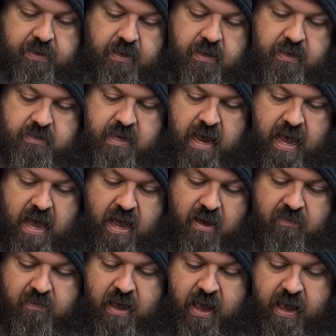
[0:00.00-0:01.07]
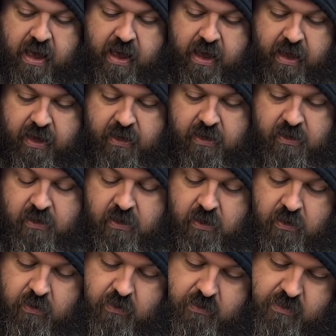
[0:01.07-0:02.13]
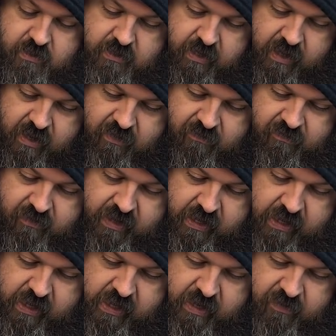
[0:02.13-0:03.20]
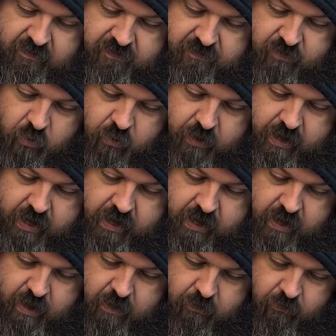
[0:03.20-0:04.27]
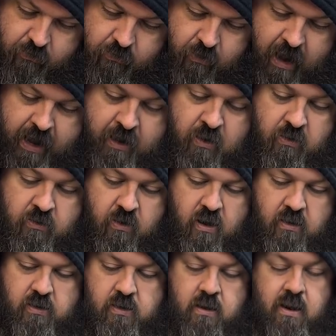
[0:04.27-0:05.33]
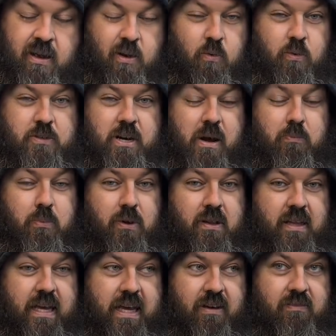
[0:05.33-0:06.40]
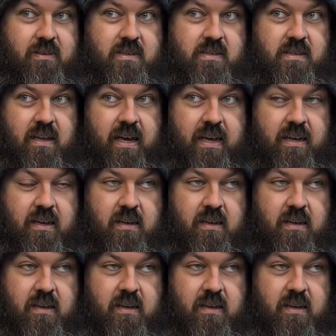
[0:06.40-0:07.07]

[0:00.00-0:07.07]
does have this is a VE40 Rhino crawler, which I believe is like